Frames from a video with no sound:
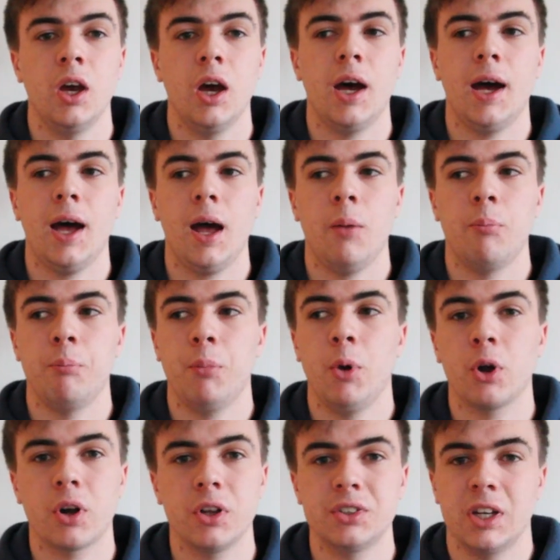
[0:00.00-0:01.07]

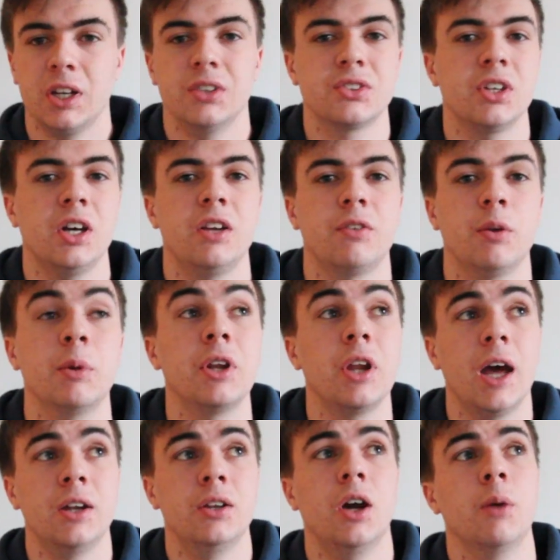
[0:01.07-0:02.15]
put content inside of them
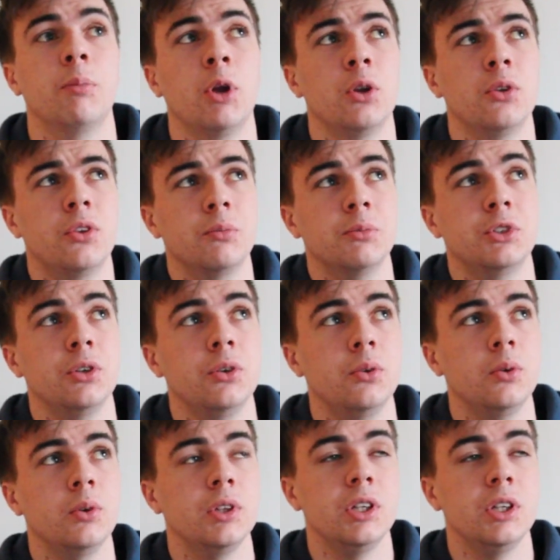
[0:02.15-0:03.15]
and upload them to